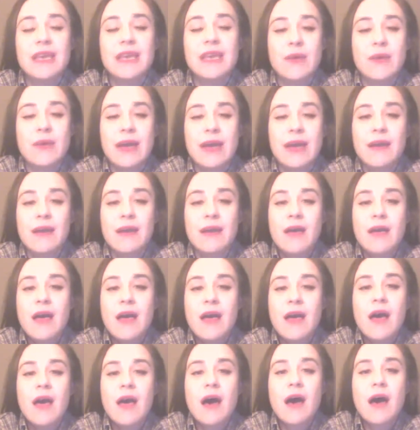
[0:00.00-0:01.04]
anyway.
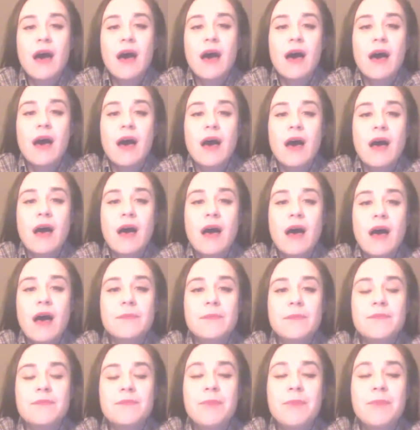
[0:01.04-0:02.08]

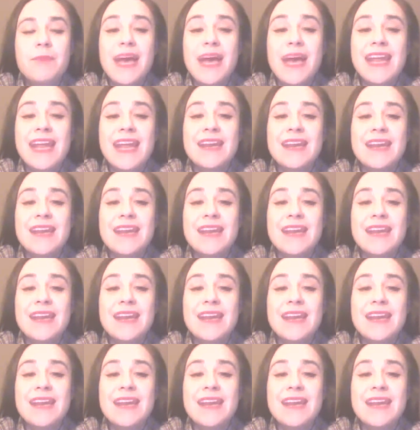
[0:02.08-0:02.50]
But